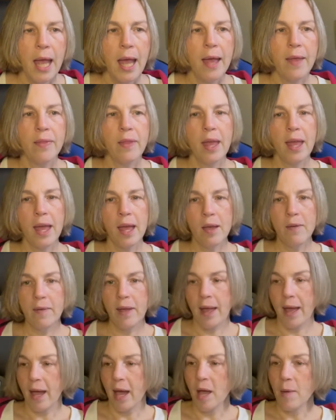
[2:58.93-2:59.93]
And they have
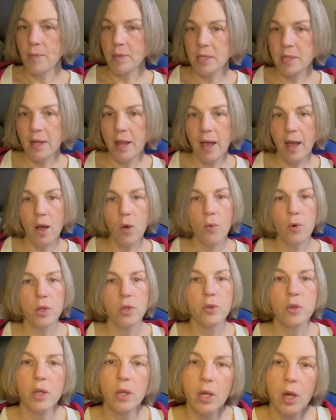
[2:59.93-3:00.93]
apps now where
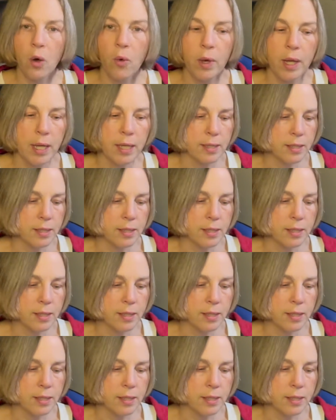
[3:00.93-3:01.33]
you can go in and